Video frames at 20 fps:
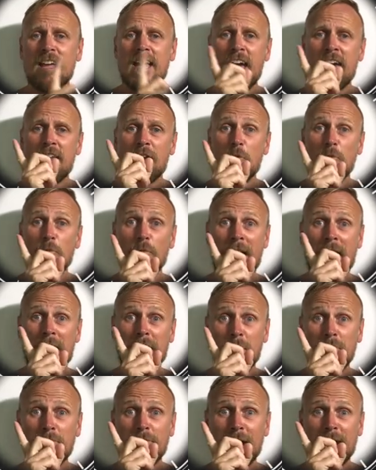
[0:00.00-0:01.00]
and a
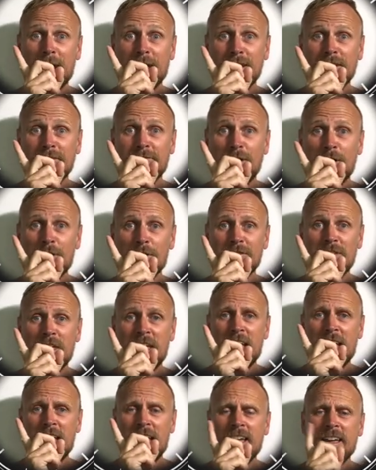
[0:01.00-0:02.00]
random regular vlog
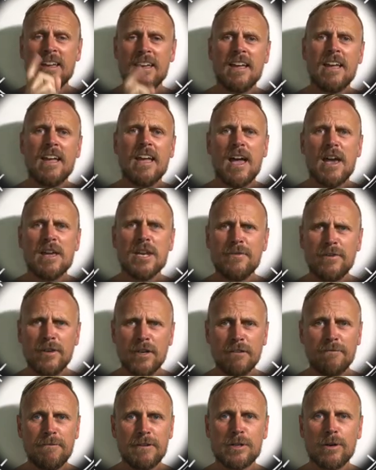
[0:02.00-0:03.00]
there. And if
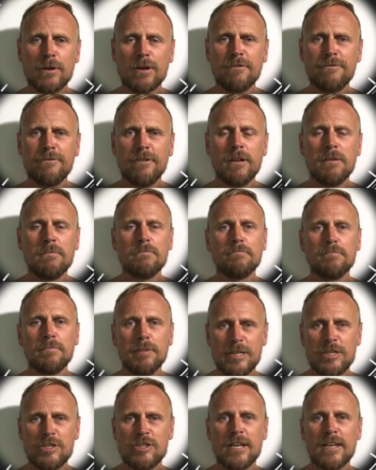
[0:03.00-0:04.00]
you're a photographer,
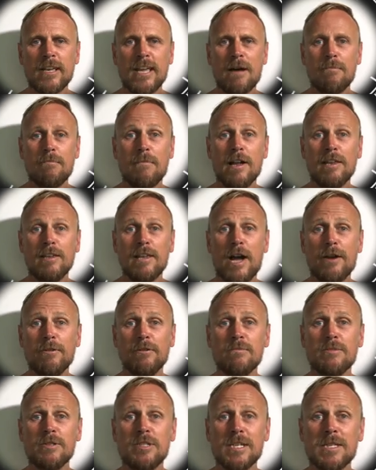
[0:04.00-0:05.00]
please check out my
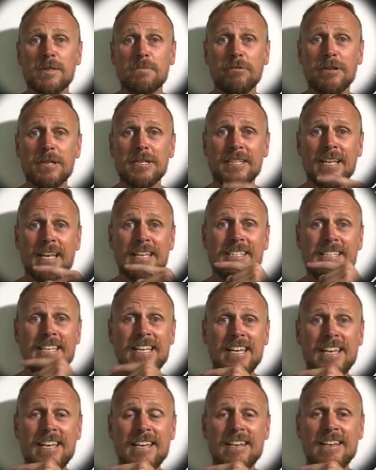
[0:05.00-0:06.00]
Lightroom 6 presets
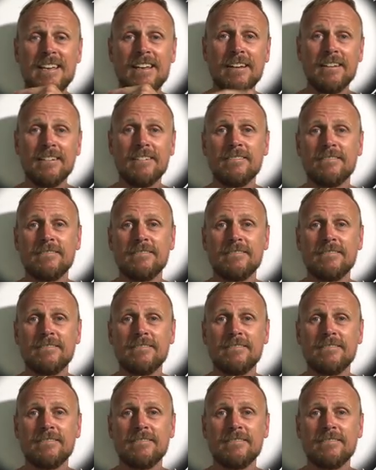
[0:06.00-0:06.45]
here.